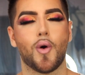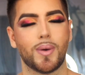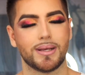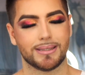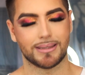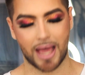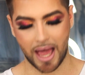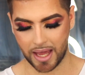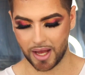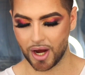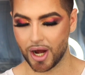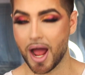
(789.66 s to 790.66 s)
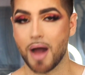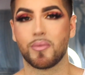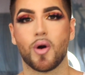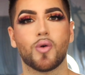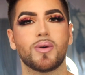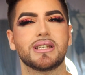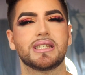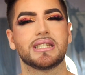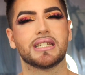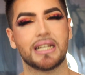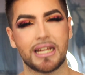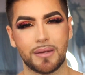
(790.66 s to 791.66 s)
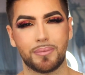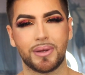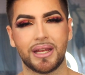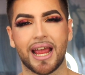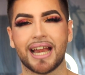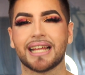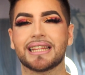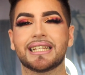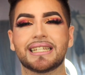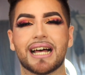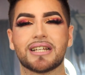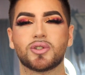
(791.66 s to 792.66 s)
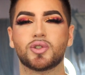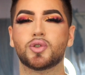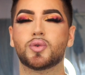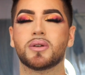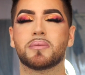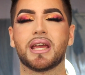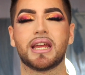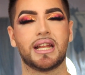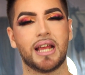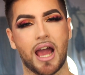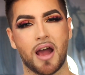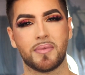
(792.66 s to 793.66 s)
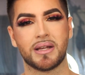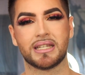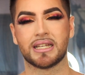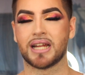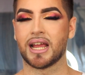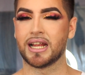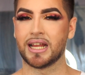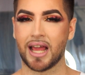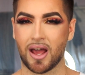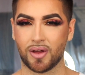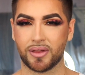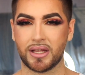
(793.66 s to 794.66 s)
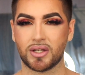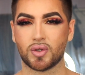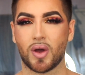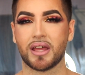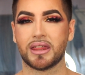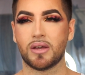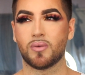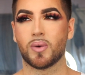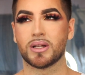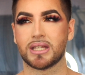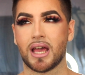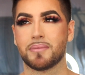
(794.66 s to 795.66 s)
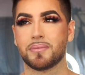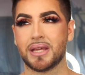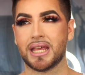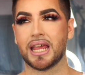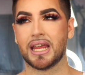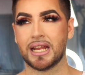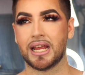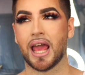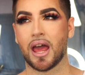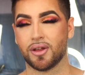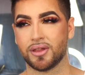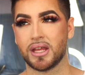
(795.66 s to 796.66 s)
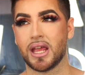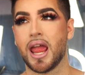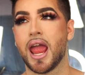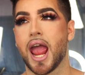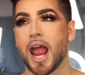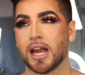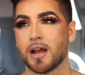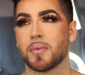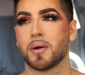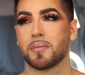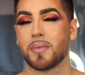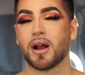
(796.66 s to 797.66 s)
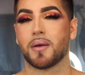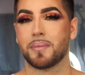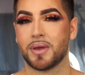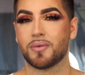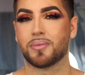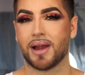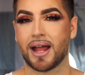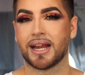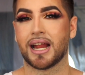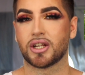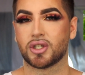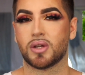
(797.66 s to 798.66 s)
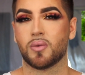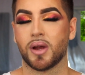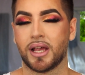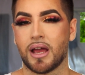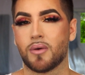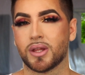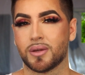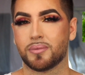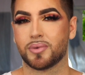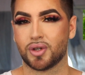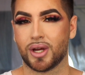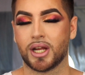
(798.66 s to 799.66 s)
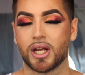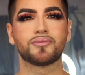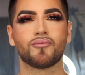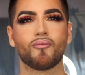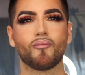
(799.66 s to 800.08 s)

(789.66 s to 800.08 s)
always tired, I'm always sleepy, and I think that has to do with my eating habits and not eating healthy. So I think once I be eating healthy and I'm on my meal plan and actually working out with a trainer,